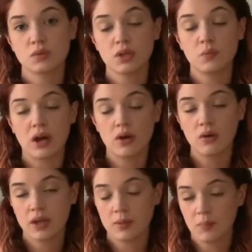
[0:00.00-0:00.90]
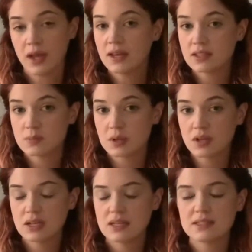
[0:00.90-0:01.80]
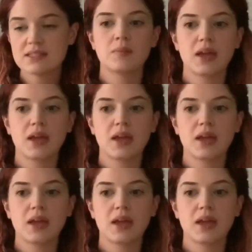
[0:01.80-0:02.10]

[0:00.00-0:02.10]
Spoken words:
really well in my experience,